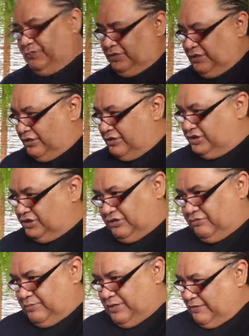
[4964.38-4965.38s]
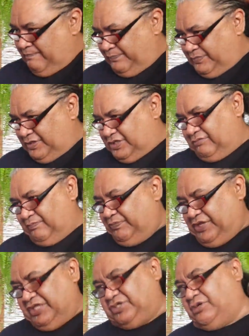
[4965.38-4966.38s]
You know, so
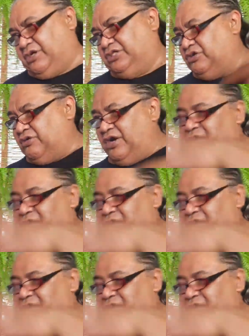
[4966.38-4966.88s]
that's what I do.